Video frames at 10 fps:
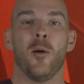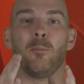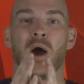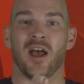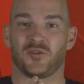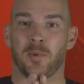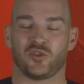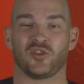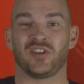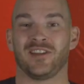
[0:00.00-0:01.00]
But
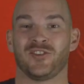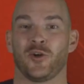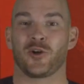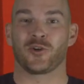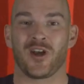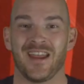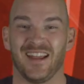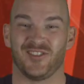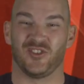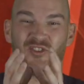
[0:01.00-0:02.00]
specialty lists are great.
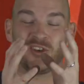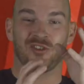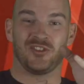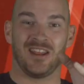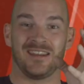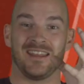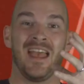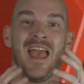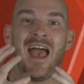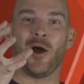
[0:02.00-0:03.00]
It's just understanding
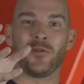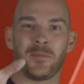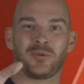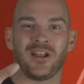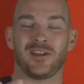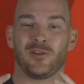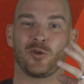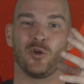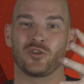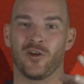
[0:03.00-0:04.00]
how they play into the
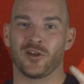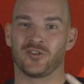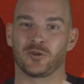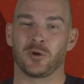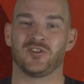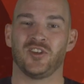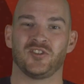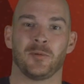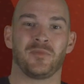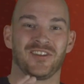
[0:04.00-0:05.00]
cold calling on steroids
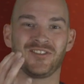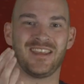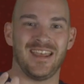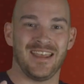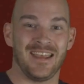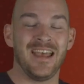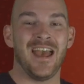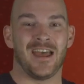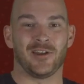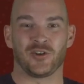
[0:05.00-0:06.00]
system that is key,
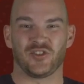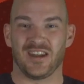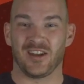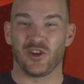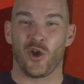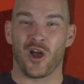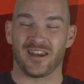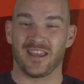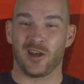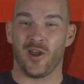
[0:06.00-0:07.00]
and understanding you're not
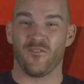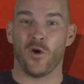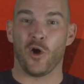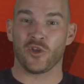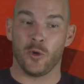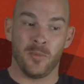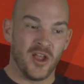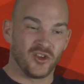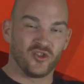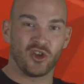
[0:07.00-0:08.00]
going to get enough volume
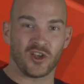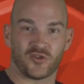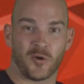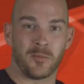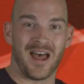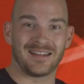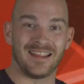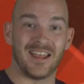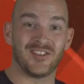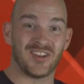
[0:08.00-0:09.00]
just from that
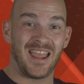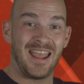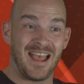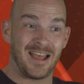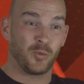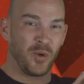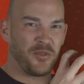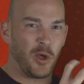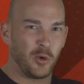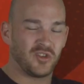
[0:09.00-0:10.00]
list. And
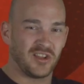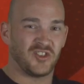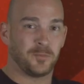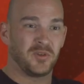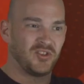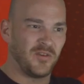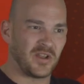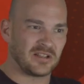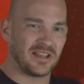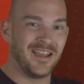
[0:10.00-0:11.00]
with those lists
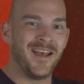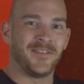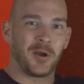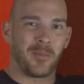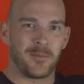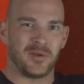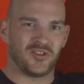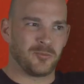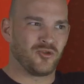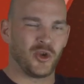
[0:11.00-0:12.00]
specifically, there might be
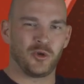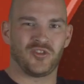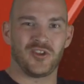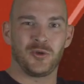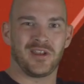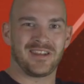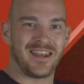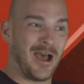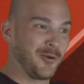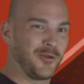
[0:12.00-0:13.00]
some juice that you can
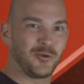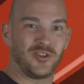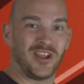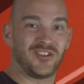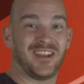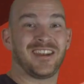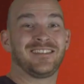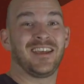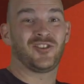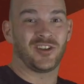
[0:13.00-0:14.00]
get out of those lists in
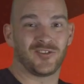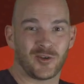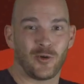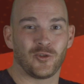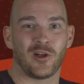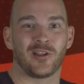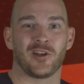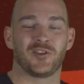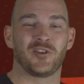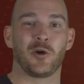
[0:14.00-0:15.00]
addition to cold calling
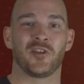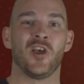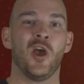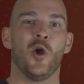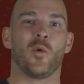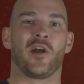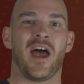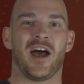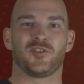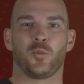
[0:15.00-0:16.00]
on steroids.
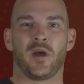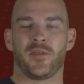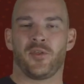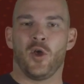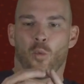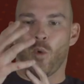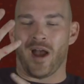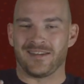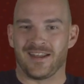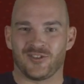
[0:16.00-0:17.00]
Whereas with
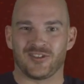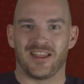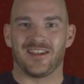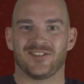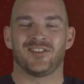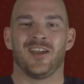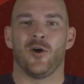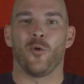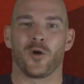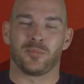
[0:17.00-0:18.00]
wide niche lists
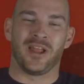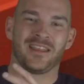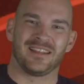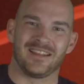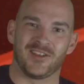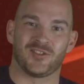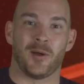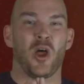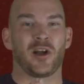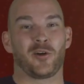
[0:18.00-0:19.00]
or blanket lists,
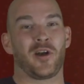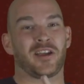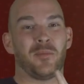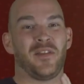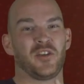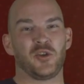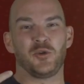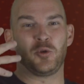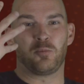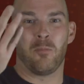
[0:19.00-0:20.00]
I'm not going to recommend that you
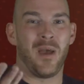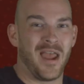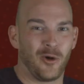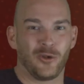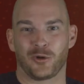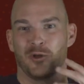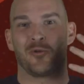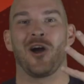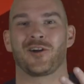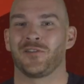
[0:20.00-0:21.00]
do mail or go
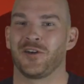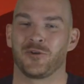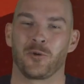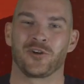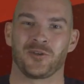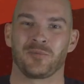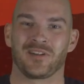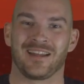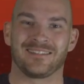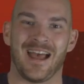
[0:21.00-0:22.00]
knock on their door or something
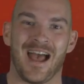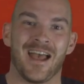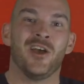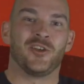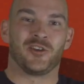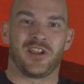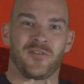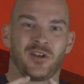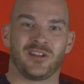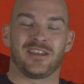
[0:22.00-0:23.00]
like that. You're
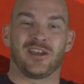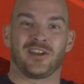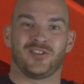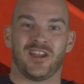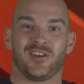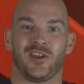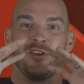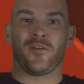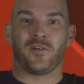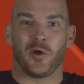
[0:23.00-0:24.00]
definitely going to send
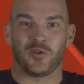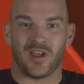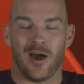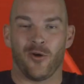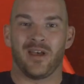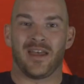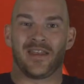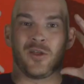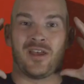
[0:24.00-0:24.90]
enough of those out, and